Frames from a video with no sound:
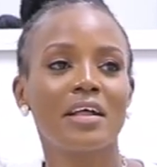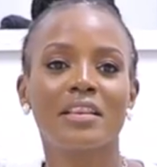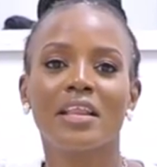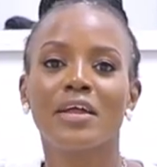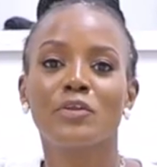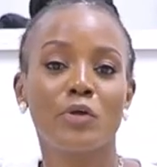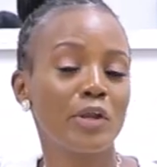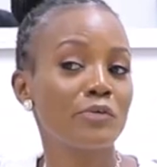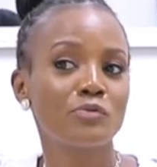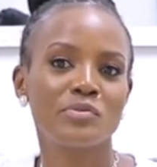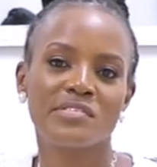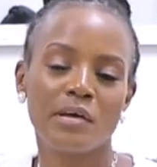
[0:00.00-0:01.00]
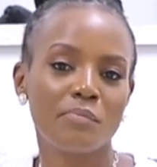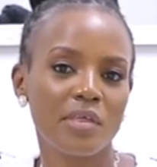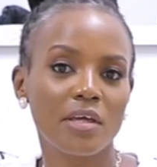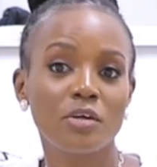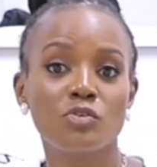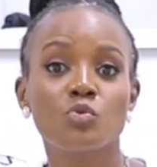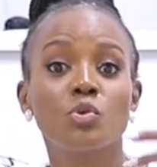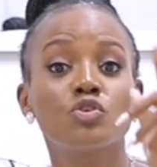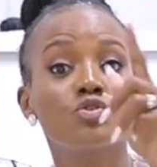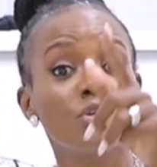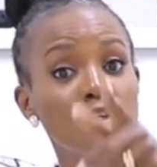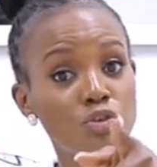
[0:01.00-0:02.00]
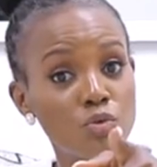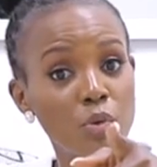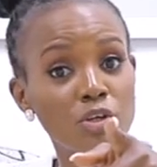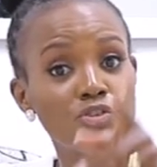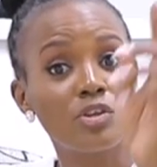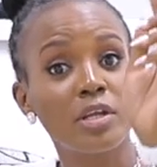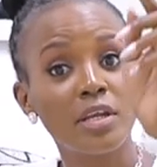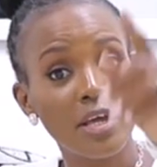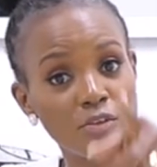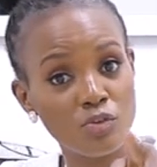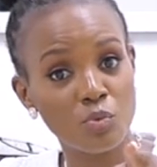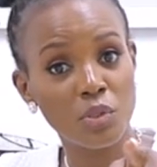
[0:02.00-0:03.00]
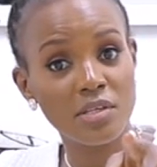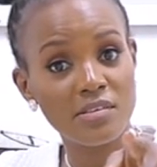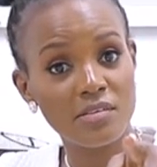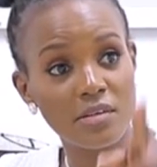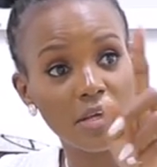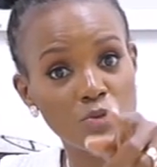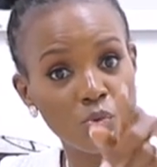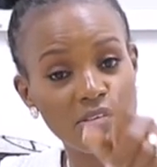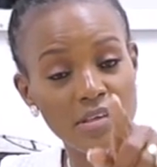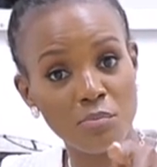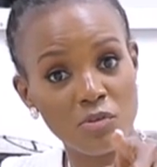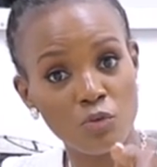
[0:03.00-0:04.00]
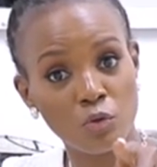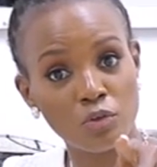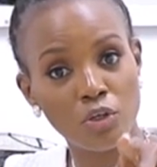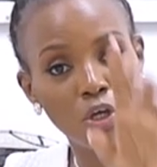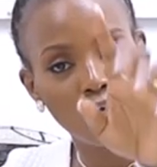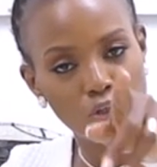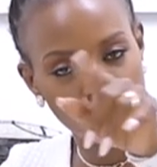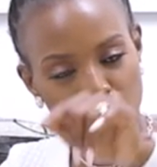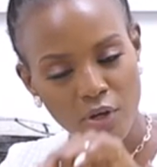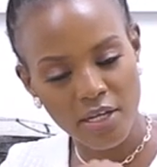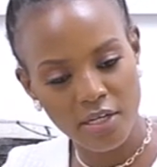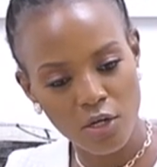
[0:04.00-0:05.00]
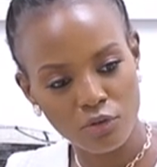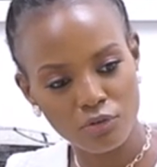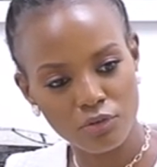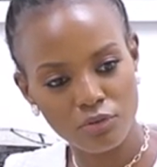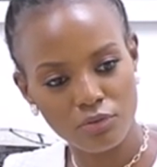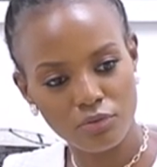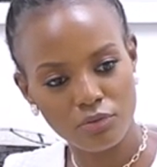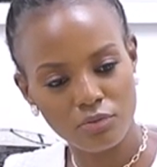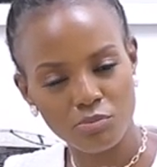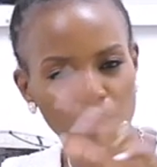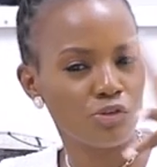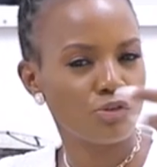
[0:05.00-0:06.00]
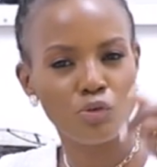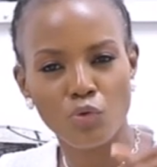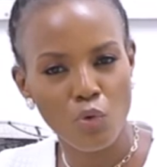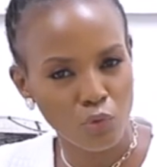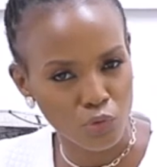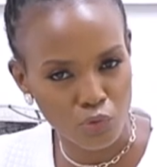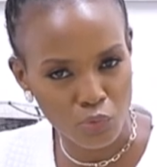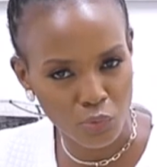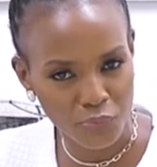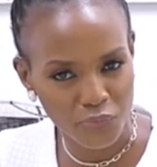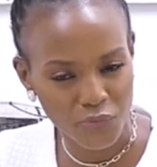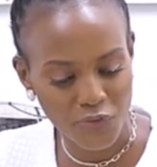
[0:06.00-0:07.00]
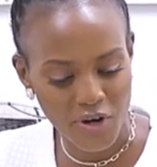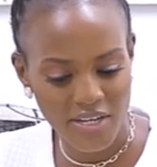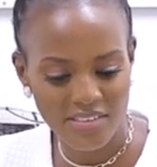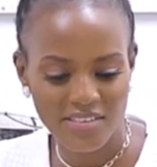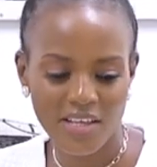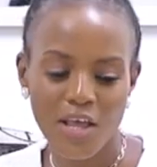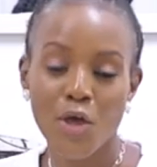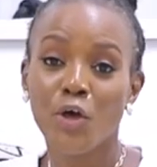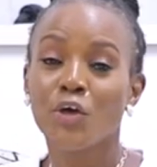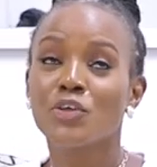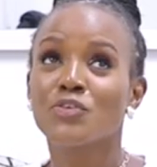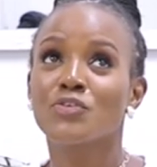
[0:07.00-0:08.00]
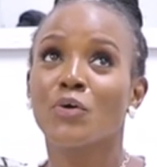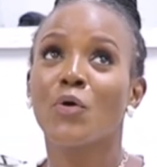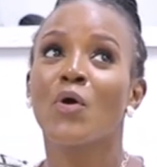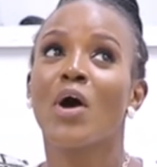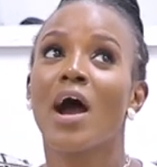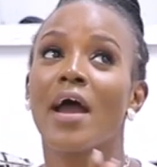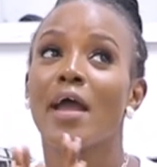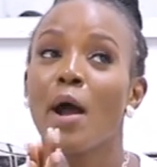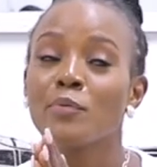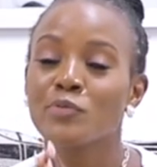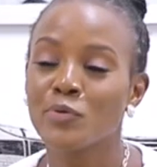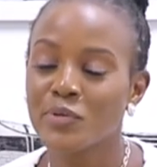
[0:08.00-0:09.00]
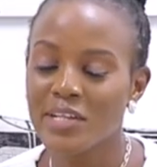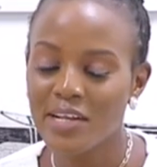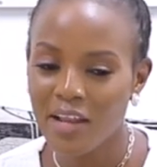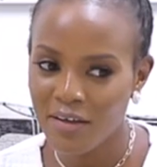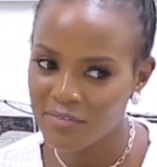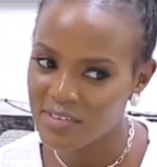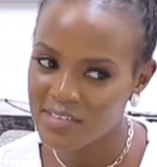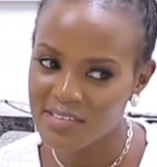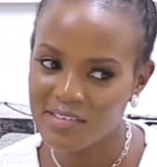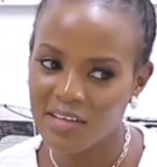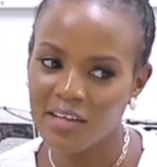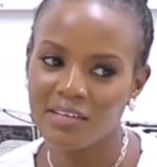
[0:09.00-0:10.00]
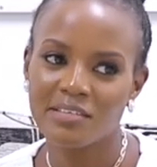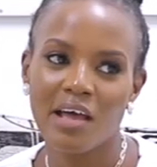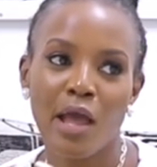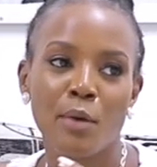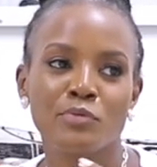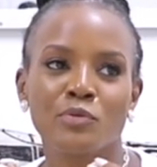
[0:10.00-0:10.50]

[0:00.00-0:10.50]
and then you're left with something else which you need to watch the next week's episode to find out. Because not all doom, right? So I absolutely love this stage. I